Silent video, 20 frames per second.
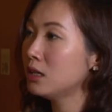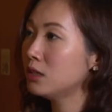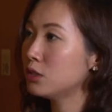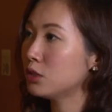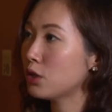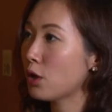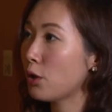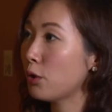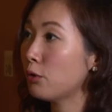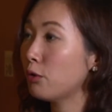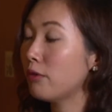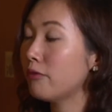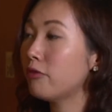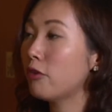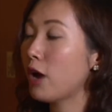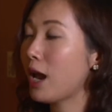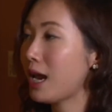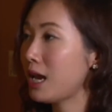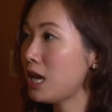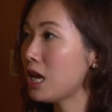So
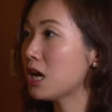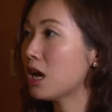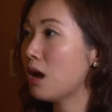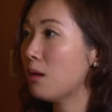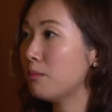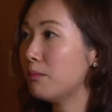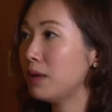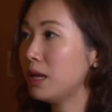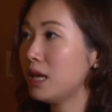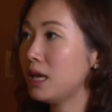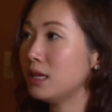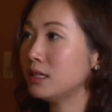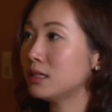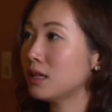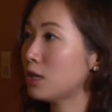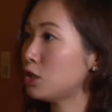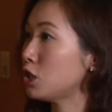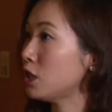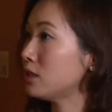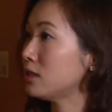for any company,
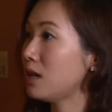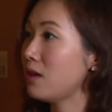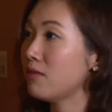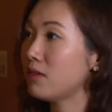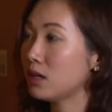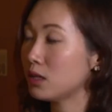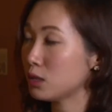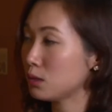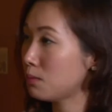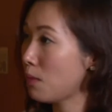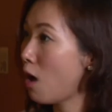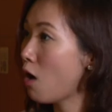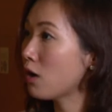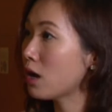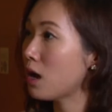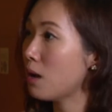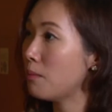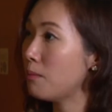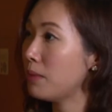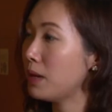such as even a small
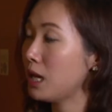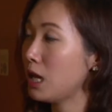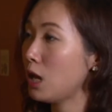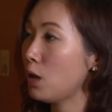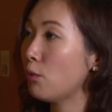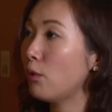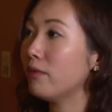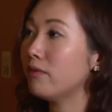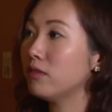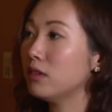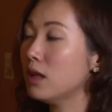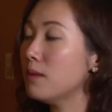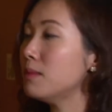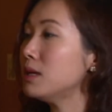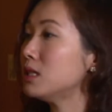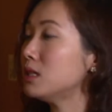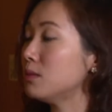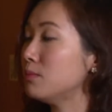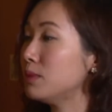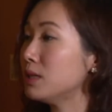company with
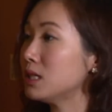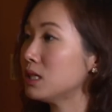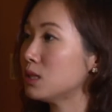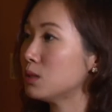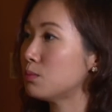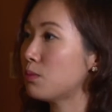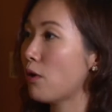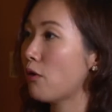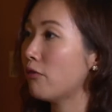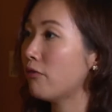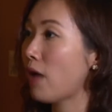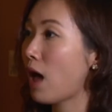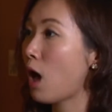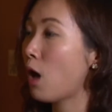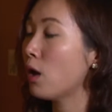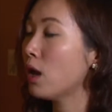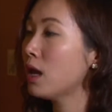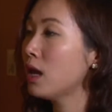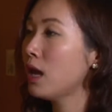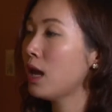limited business profile,